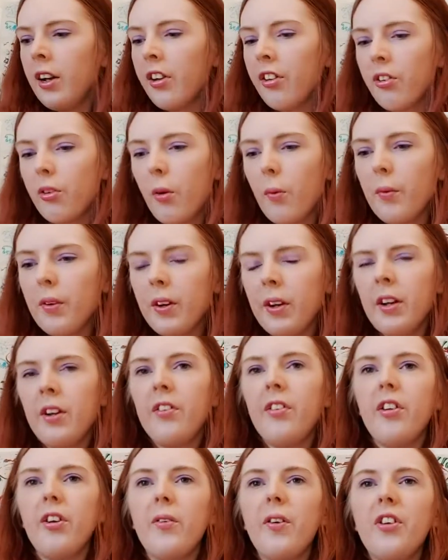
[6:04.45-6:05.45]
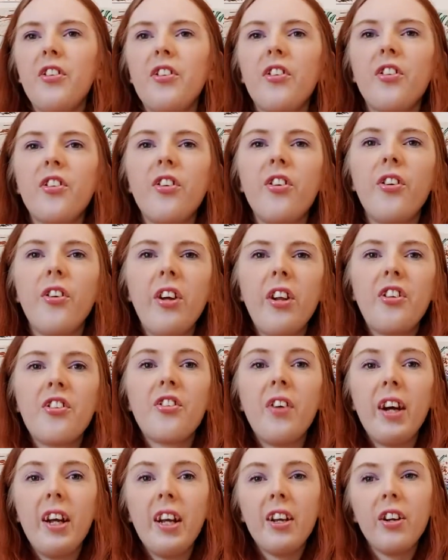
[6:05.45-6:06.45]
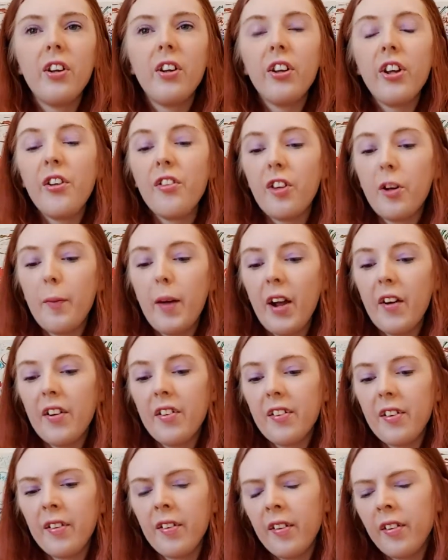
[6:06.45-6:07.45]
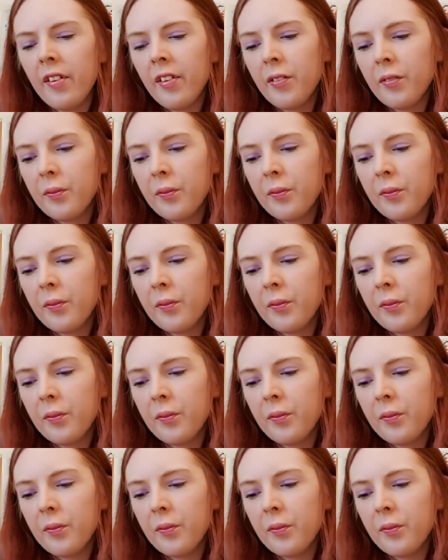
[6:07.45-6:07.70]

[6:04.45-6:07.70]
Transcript: So what we're going to do is just cut a triangle using a pair of scissors.